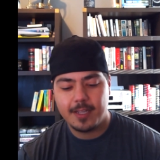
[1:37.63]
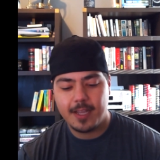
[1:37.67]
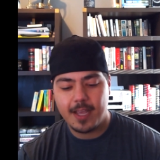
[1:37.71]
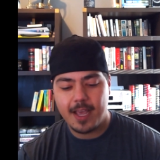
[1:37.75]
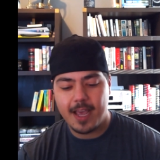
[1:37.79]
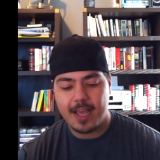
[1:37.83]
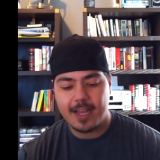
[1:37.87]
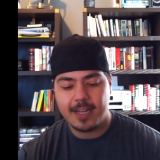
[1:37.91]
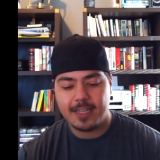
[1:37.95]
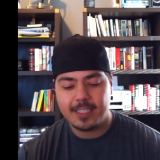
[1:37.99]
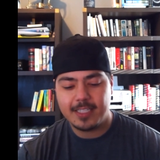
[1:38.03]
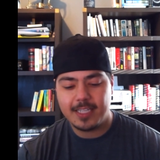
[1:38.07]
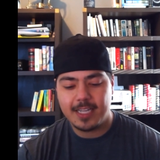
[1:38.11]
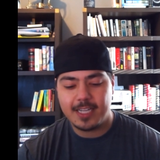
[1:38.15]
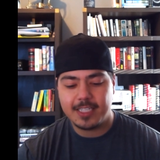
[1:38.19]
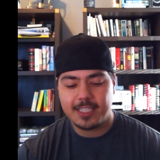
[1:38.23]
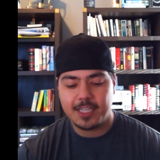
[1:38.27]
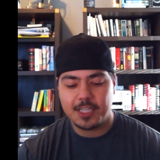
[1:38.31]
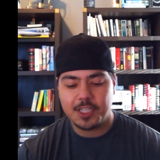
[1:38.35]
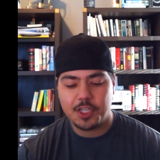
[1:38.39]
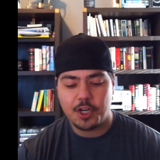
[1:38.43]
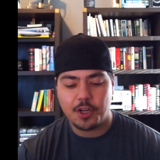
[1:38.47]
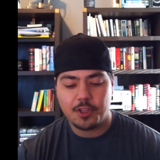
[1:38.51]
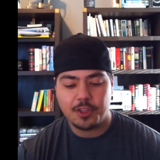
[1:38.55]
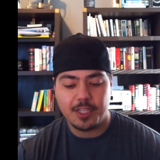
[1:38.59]
and it says
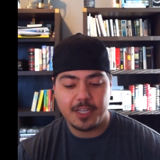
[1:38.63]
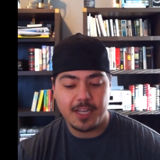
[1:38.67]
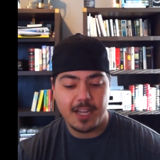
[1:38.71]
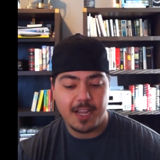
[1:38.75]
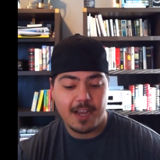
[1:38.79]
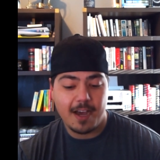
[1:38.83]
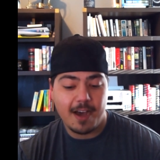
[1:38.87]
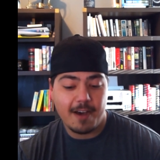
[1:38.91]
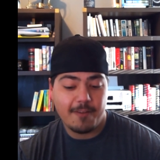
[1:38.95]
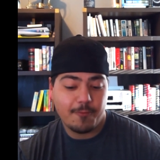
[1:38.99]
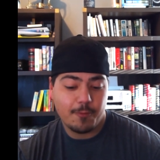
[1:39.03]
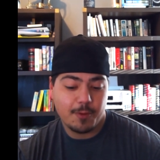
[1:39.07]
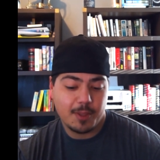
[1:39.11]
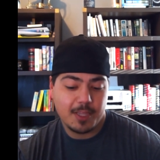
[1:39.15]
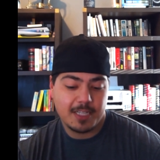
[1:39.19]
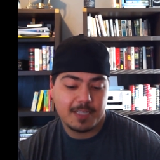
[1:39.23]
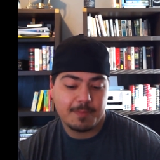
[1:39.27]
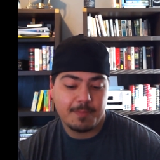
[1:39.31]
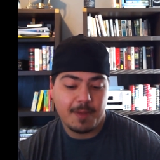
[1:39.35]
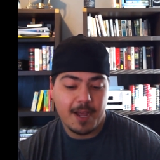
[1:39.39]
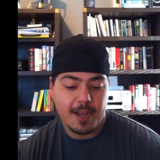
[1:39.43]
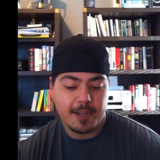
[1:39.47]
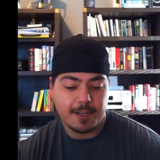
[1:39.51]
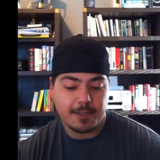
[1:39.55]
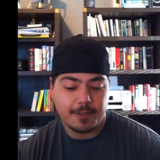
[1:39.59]
to start the day off with a
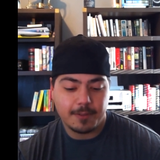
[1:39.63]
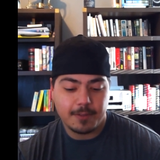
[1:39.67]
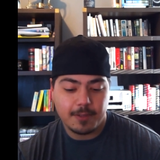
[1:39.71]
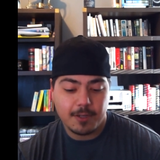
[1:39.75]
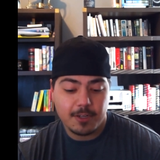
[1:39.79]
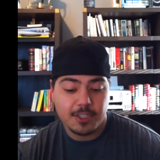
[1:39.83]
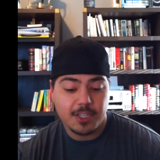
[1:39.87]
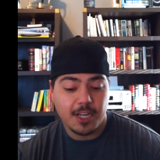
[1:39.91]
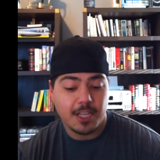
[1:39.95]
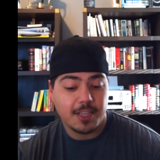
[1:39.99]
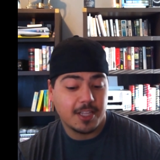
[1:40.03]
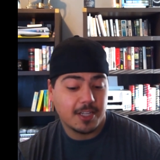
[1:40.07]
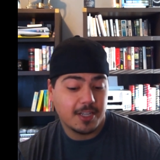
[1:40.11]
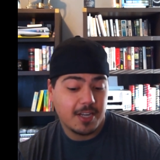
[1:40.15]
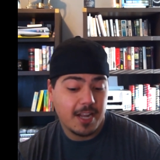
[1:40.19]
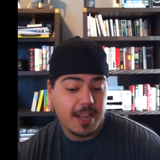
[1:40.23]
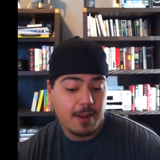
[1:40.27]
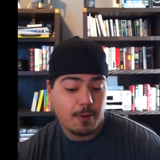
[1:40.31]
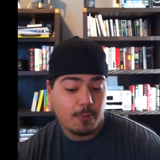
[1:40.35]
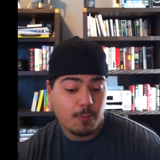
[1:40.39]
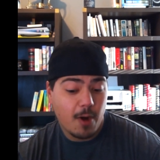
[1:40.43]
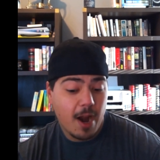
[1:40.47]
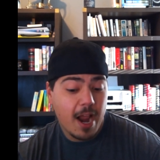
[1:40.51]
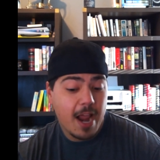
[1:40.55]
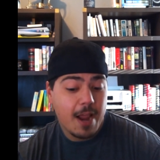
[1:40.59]
smile, or start the day
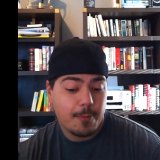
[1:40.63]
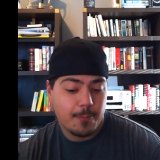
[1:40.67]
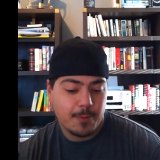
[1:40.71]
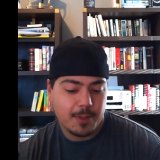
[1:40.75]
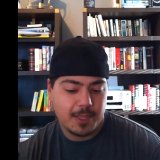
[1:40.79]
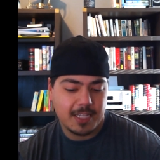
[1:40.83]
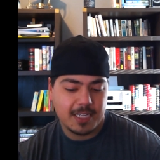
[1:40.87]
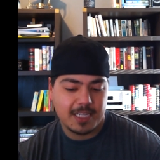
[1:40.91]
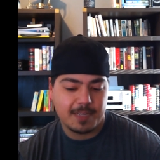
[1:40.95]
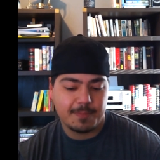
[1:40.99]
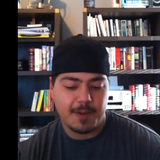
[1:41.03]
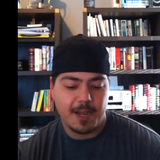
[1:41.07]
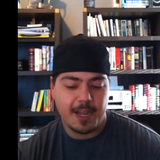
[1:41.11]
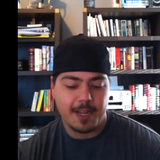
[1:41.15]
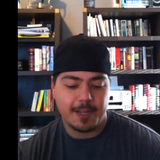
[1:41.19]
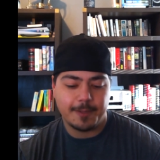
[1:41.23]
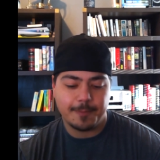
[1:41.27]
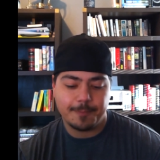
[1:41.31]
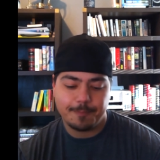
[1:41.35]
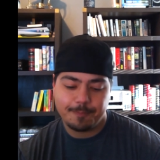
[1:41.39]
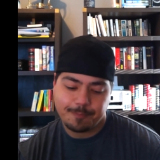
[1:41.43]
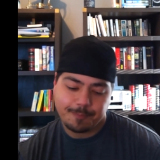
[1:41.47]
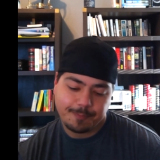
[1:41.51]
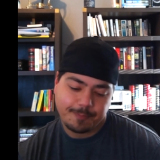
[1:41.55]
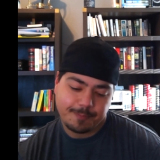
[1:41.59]
right with a
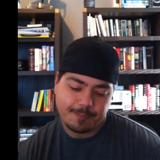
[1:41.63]
smile.